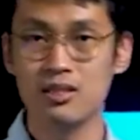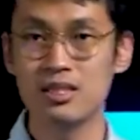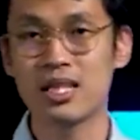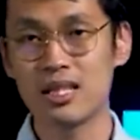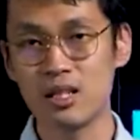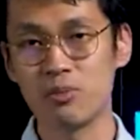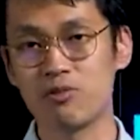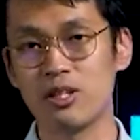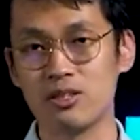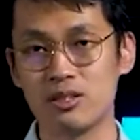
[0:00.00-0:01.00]
the second coming
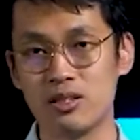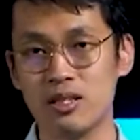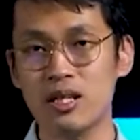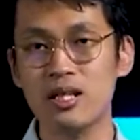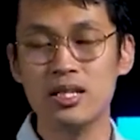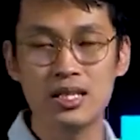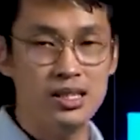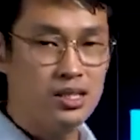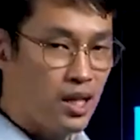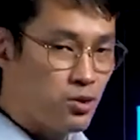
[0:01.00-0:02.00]
of Christ. It
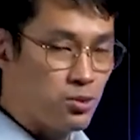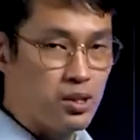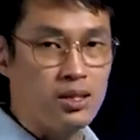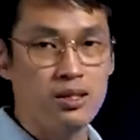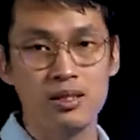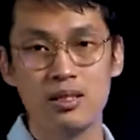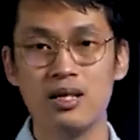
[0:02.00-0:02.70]
can start today.